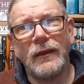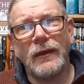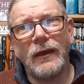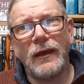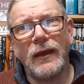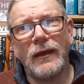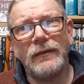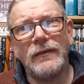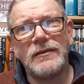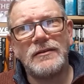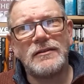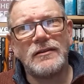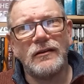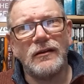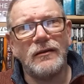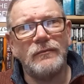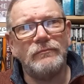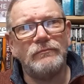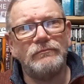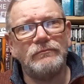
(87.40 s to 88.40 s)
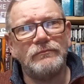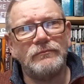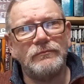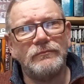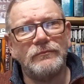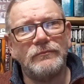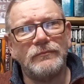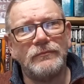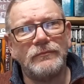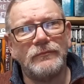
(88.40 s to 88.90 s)
And this time,
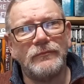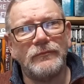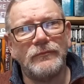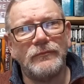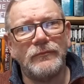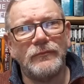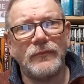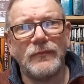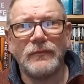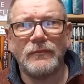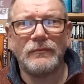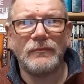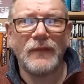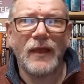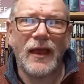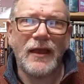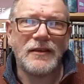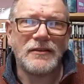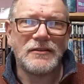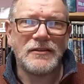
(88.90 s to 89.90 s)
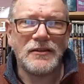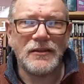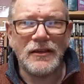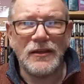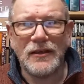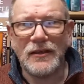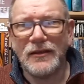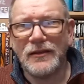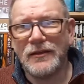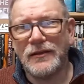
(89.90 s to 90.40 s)
as the
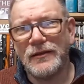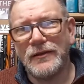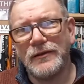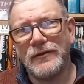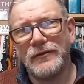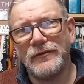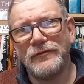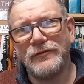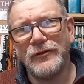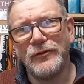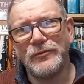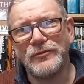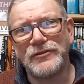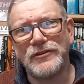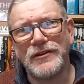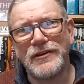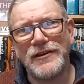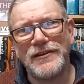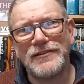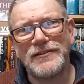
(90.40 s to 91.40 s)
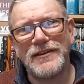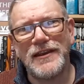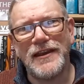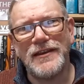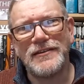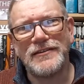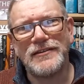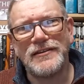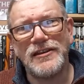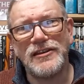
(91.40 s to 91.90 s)
film star
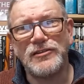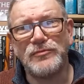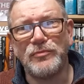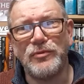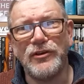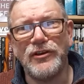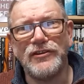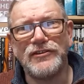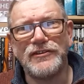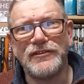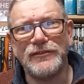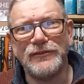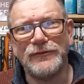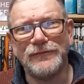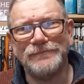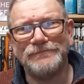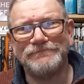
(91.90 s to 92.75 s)
says, it's personal.